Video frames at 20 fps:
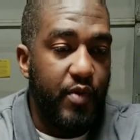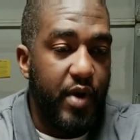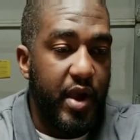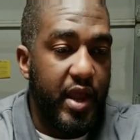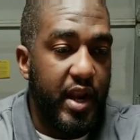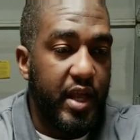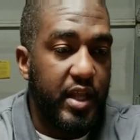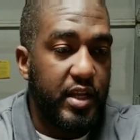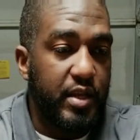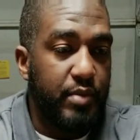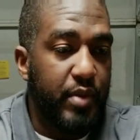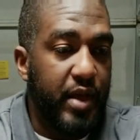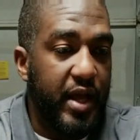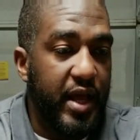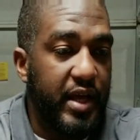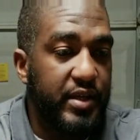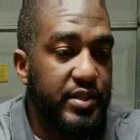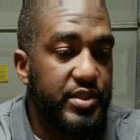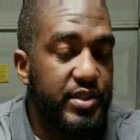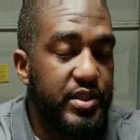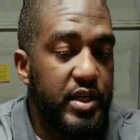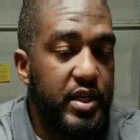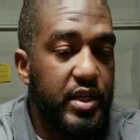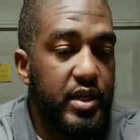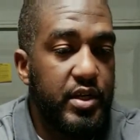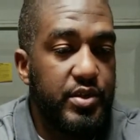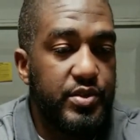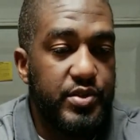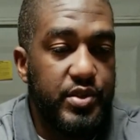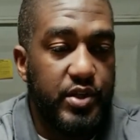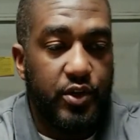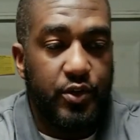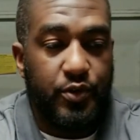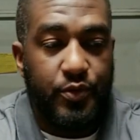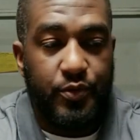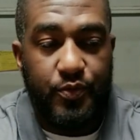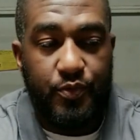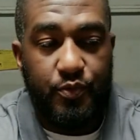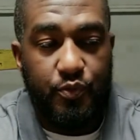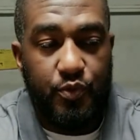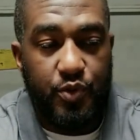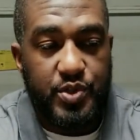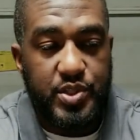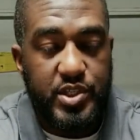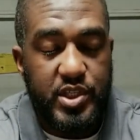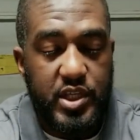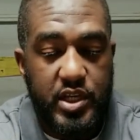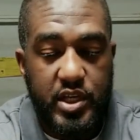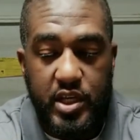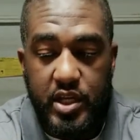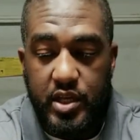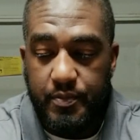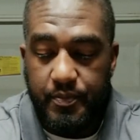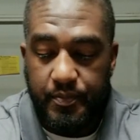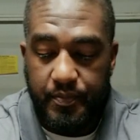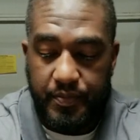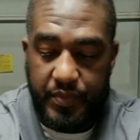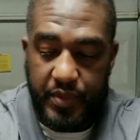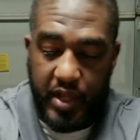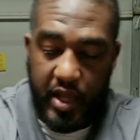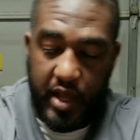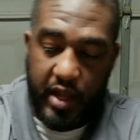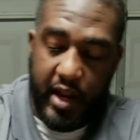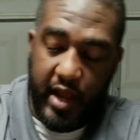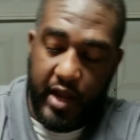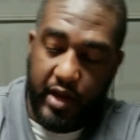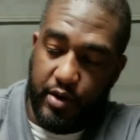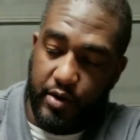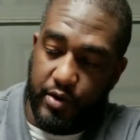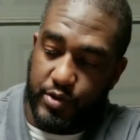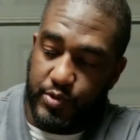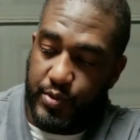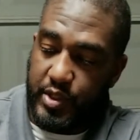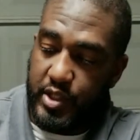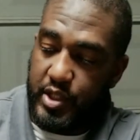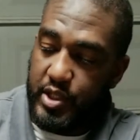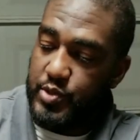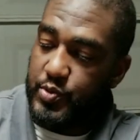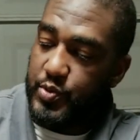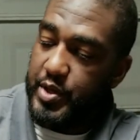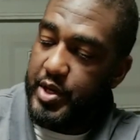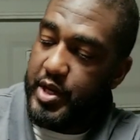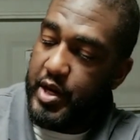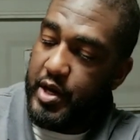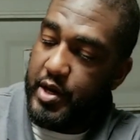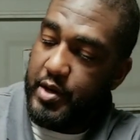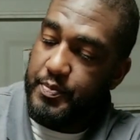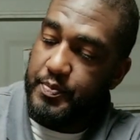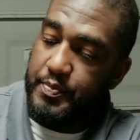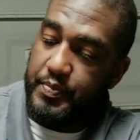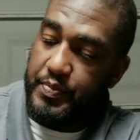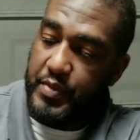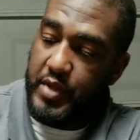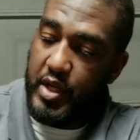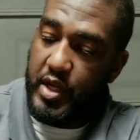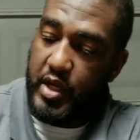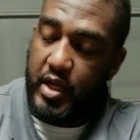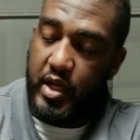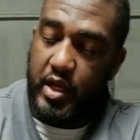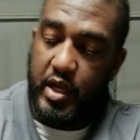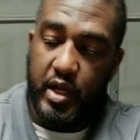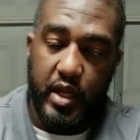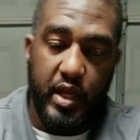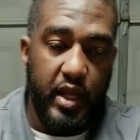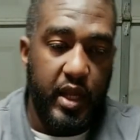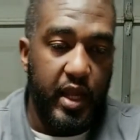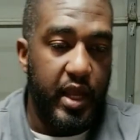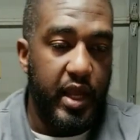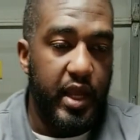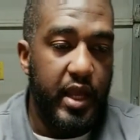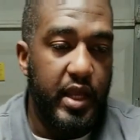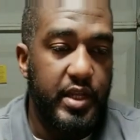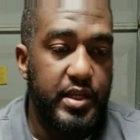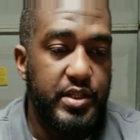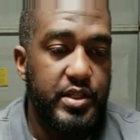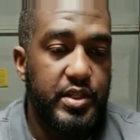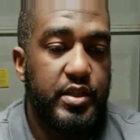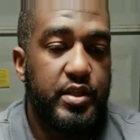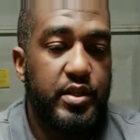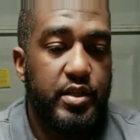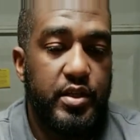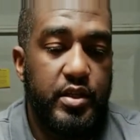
right out the box. So we'll see how that goes with this one here and